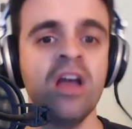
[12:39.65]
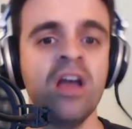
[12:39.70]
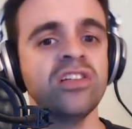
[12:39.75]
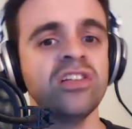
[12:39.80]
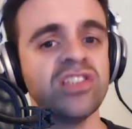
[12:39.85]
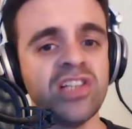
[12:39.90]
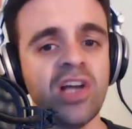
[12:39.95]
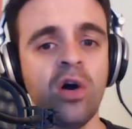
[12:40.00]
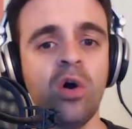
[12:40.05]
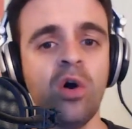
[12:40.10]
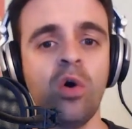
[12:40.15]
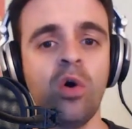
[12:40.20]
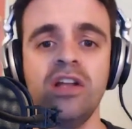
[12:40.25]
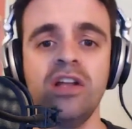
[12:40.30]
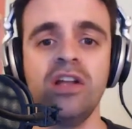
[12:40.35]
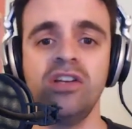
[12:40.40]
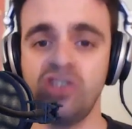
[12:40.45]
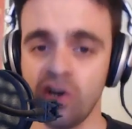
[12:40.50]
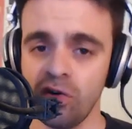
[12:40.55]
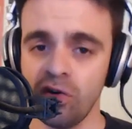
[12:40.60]
So
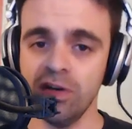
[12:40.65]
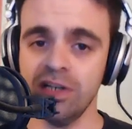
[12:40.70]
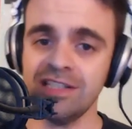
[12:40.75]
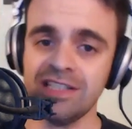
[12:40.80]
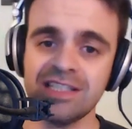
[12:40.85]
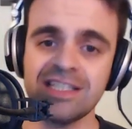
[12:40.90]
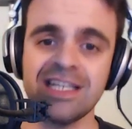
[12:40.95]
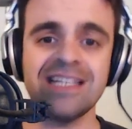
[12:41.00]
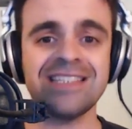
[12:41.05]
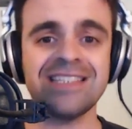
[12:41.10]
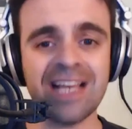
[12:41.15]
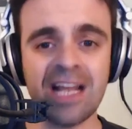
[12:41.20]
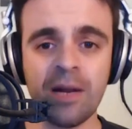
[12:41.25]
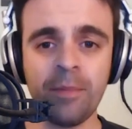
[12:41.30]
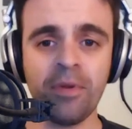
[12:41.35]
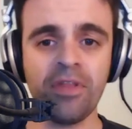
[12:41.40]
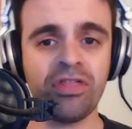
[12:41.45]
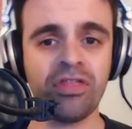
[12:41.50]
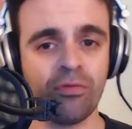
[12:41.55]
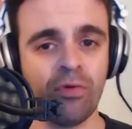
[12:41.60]
Duras set
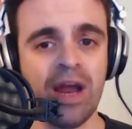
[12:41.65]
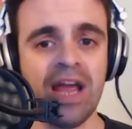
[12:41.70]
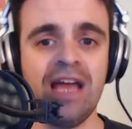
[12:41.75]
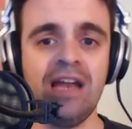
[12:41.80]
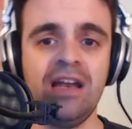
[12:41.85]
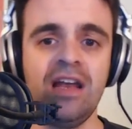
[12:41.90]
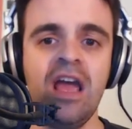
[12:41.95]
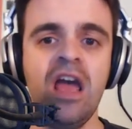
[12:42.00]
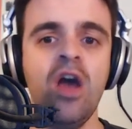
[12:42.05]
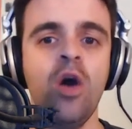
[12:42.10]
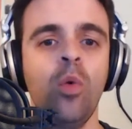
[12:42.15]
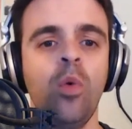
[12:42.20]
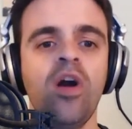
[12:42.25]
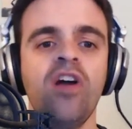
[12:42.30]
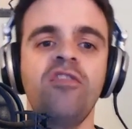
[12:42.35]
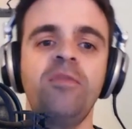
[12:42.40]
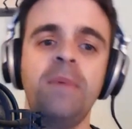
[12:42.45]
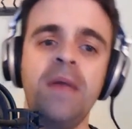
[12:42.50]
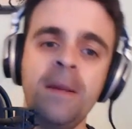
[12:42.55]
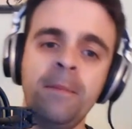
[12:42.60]
up a thread
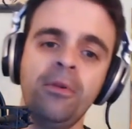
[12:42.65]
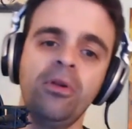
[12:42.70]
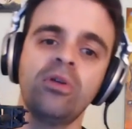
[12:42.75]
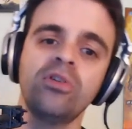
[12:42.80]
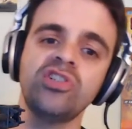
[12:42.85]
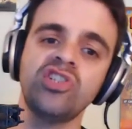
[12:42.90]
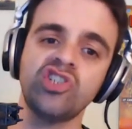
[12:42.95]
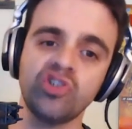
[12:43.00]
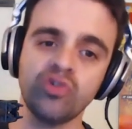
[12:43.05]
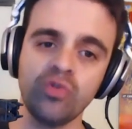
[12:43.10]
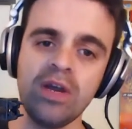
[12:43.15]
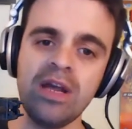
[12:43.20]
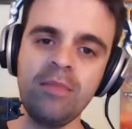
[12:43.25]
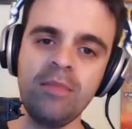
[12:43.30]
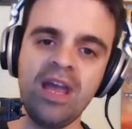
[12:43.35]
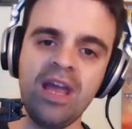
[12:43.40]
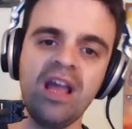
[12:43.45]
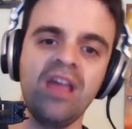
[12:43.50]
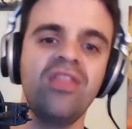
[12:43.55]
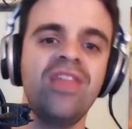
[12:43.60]
where if people are
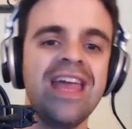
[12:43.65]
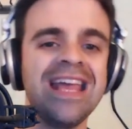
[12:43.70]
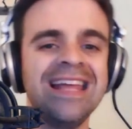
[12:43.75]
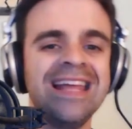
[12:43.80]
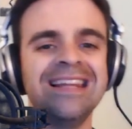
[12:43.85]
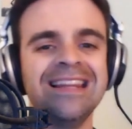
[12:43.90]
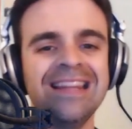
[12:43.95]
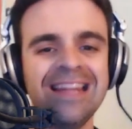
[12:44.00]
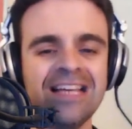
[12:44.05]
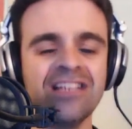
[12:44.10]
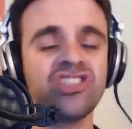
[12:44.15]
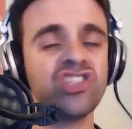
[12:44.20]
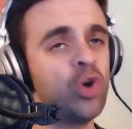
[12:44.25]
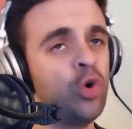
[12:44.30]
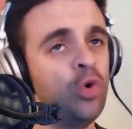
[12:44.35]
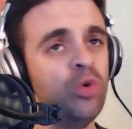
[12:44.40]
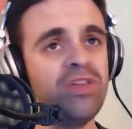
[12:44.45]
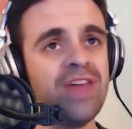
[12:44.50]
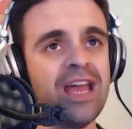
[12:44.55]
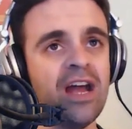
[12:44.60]
streaming, they can list
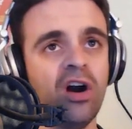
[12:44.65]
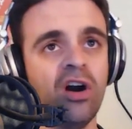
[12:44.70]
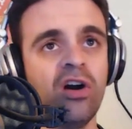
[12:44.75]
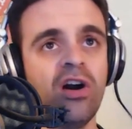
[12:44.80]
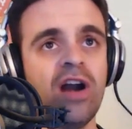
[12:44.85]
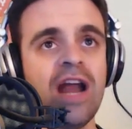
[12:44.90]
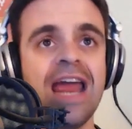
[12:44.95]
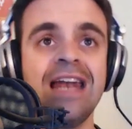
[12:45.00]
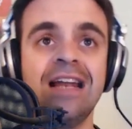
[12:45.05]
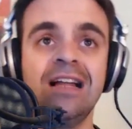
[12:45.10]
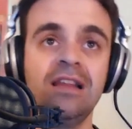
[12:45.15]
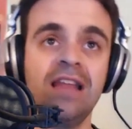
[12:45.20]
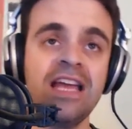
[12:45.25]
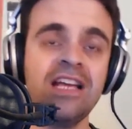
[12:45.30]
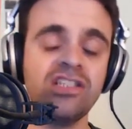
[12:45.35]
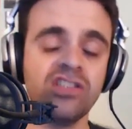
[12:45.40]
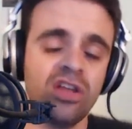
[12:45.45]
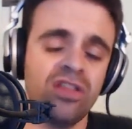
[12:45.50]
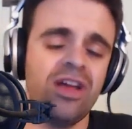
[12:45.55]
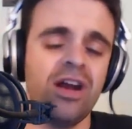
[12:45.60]
who they are and a
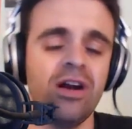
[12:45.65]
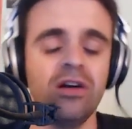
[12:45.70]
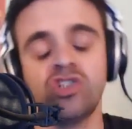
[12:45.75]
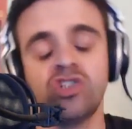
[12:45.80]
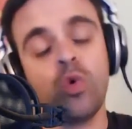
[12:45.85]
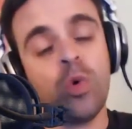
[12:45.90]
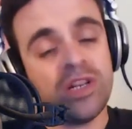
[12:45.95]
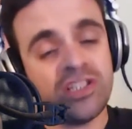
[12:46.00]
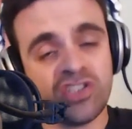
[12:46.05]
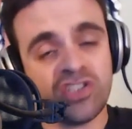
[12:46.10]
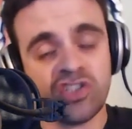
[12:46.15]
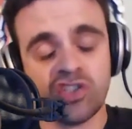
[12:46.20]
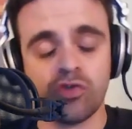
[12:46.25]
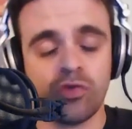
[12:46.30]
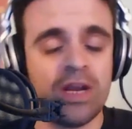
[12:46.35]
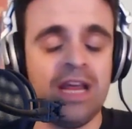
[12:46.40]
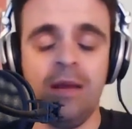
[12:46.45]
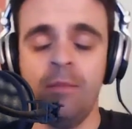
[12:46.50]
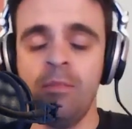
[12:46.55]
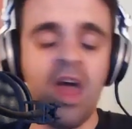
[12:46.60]
link to their Twitch
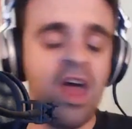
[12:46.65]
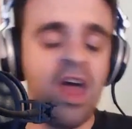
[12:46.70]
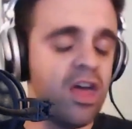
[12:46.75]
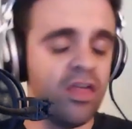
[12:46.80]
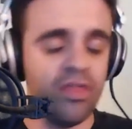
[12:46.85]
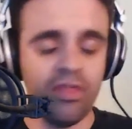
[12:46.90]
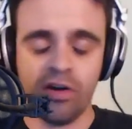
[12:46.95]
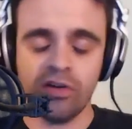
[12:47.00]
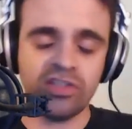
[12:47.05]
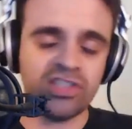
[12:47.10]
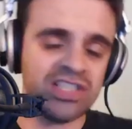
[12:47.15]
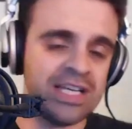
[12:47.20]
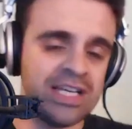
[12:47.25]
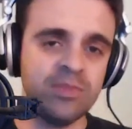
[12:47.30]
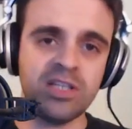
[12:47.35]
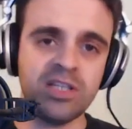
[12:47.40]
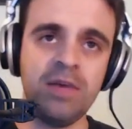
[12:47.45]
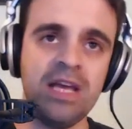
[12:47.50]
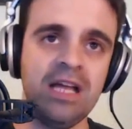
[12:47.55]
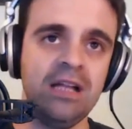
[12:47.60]
stream. There
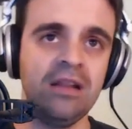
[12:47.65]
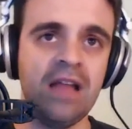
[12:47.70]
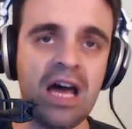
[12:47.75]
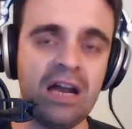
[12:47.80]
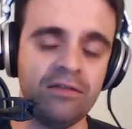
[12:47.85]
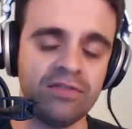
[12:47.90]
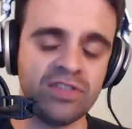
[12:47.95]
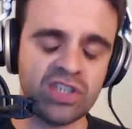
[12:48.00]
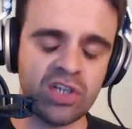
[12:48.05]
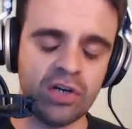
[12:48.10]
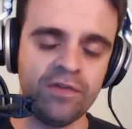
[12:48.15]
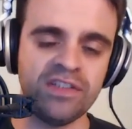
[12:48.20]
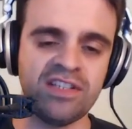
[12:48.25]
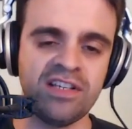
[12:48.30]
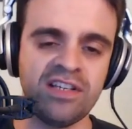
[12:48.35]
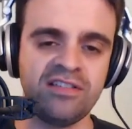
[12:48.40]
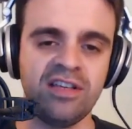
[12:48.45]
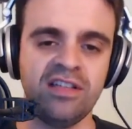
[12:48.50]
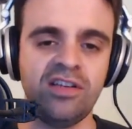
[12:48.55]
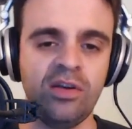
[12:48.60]
seems to be a lot of
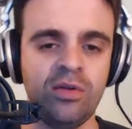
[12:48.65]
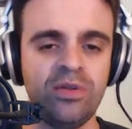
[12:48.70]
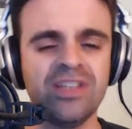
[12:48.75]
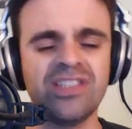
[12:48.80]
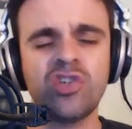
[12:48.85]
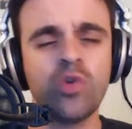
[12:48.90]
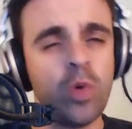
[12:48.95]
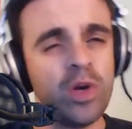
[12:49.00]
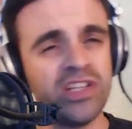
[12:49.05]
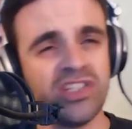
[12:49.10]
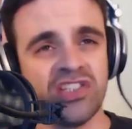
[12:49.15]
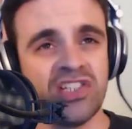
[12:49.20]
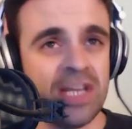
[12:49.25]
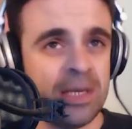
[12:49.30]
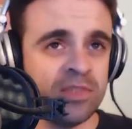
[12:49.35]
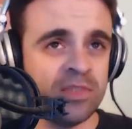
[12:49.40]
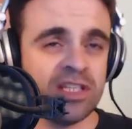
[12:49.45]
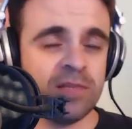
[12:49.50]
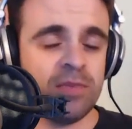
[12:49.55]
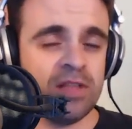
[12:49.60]
services that do this. Twitch
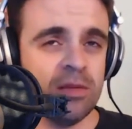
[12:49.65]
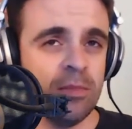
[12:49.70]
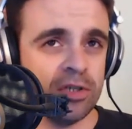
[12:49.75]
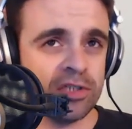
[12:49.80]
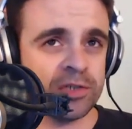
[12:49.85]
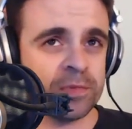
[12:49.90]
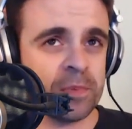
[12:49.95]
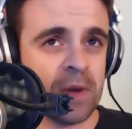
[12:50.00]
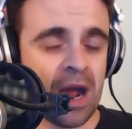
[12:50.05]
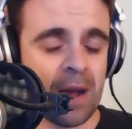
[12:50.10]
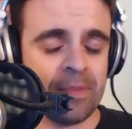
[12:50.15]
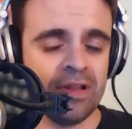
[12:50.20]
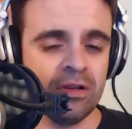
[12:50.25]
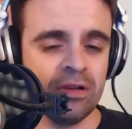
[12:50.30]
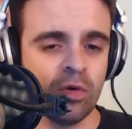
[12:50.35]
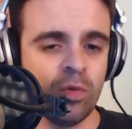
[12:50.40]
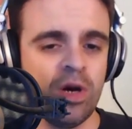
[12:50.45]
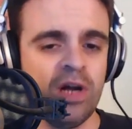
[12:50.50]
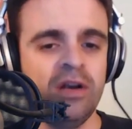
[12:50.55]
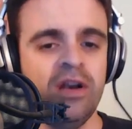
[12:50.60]
seems to be the most
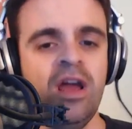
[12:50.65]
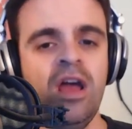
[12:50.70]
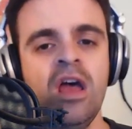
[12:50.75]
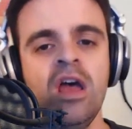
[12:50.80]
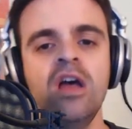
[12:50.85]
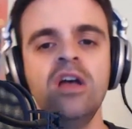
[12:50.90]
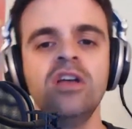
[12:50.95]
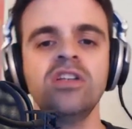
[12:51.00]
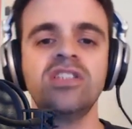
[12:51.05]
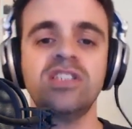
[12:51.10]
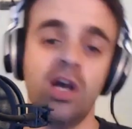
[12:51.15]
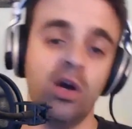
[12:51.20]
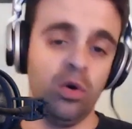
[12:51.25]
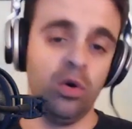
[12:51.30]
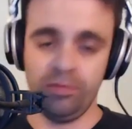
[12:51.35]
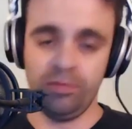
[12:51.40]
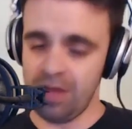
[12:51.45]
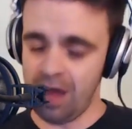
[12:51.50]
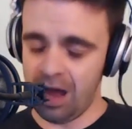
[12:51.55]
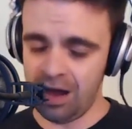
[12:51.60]
popular one.
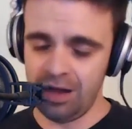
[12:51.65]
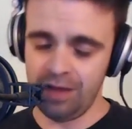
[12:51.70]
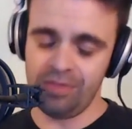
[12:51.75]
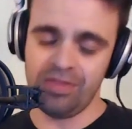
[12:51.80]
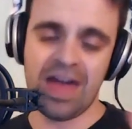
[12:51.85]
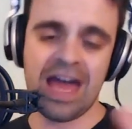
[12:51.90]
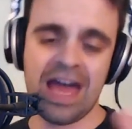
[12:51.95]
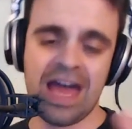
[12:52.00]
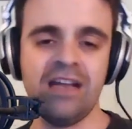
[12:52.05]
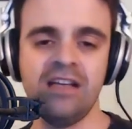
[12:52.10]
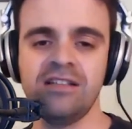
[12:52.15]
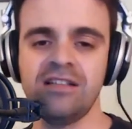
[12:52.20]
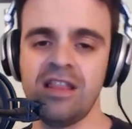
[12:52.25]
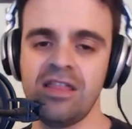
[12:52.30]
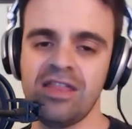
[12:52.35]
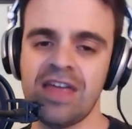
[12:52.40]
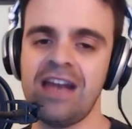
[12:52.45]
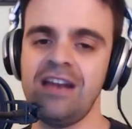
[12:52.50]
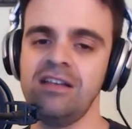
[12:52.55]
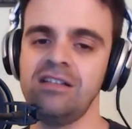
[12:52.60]
So
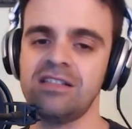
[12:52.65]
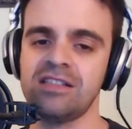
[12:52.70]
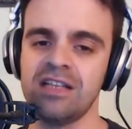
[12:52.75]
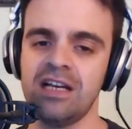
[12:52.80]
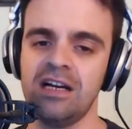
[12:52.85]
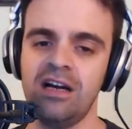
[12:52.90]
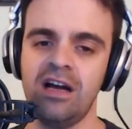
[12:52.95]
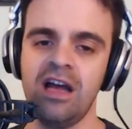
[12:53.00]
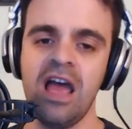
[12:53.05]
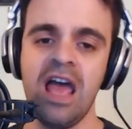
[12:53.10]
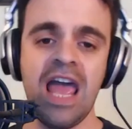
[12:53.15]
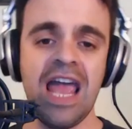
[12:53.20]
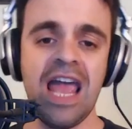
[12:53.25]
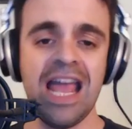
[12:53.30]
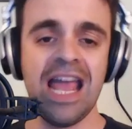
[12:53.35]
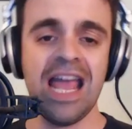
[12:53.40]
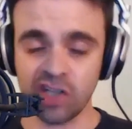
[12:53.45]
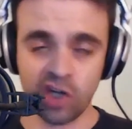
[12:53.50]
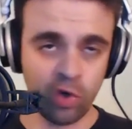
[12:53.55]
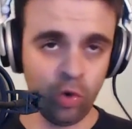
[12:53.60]
it's
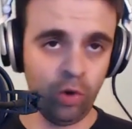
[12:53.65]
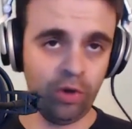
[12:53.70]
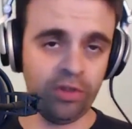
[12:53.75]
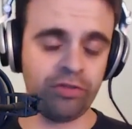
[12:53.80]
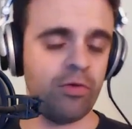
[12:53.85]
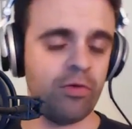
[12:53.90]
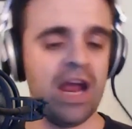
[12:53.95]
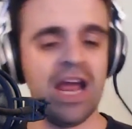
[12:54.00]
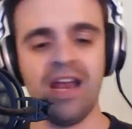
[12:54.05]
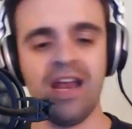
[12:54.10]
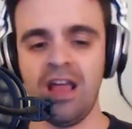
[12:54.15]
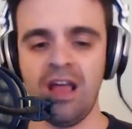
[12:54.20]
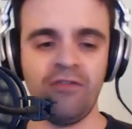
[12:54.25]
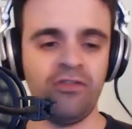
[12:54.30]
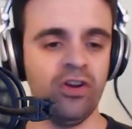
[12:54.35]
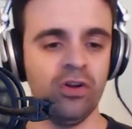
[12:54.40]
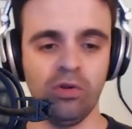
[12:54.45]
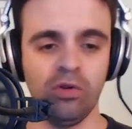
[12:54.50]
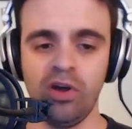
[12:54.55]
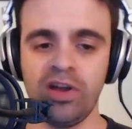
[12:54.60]
a cool thread if
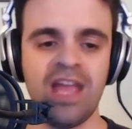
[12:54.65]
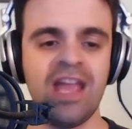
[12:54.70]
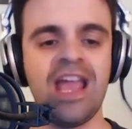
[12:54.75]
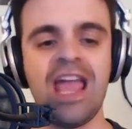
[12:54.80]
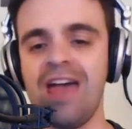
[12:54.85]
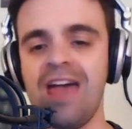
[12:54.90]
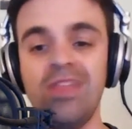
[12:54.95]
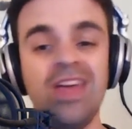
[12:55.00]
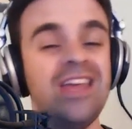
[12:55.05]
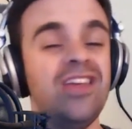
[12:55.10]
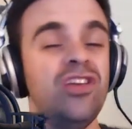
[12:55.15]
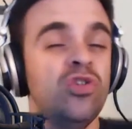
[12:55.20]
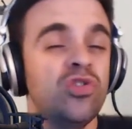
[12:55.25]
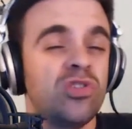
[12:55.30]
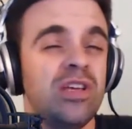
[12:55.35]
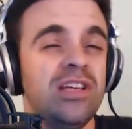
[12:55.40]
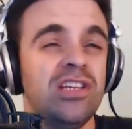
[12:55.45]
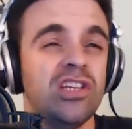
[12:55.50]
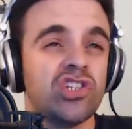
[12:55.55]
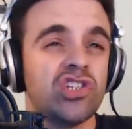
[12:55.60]
you're looking, and they
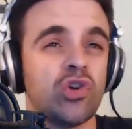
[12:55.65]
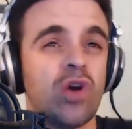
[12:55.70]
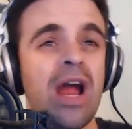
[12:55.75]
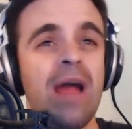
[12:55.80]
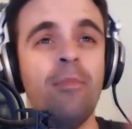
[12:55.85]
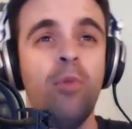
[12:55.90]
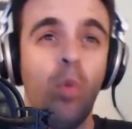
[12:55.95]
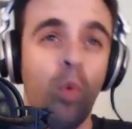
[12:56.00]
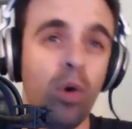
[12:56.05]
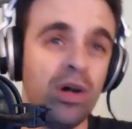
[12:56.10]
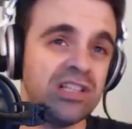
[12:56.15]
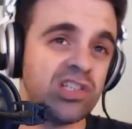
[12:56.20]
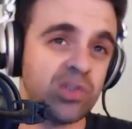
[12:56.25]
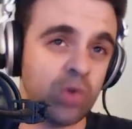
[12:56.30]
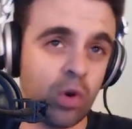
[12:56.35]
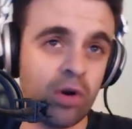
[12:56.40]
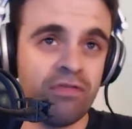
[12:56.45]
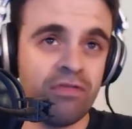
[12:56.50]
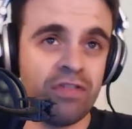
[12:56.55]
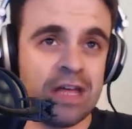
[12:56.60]
usually describe what
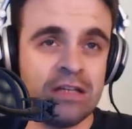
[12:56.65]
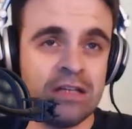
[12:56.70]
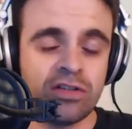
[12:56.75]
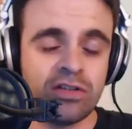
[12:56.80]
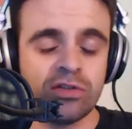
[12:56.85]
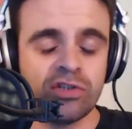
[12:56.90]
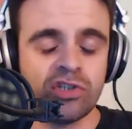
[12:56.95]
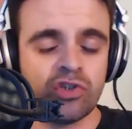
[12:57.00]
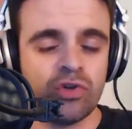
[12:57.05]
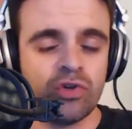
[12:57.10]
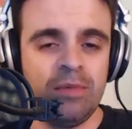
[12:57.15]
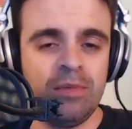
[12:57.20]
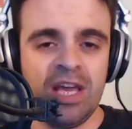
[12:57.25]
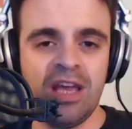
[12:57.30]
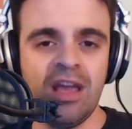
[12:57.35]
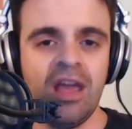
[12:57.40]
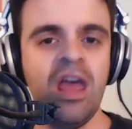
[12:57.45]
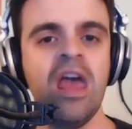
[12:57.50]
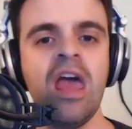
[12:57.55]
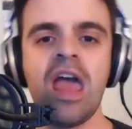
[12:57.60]
sort of things they're
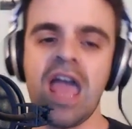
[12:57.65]
streaming.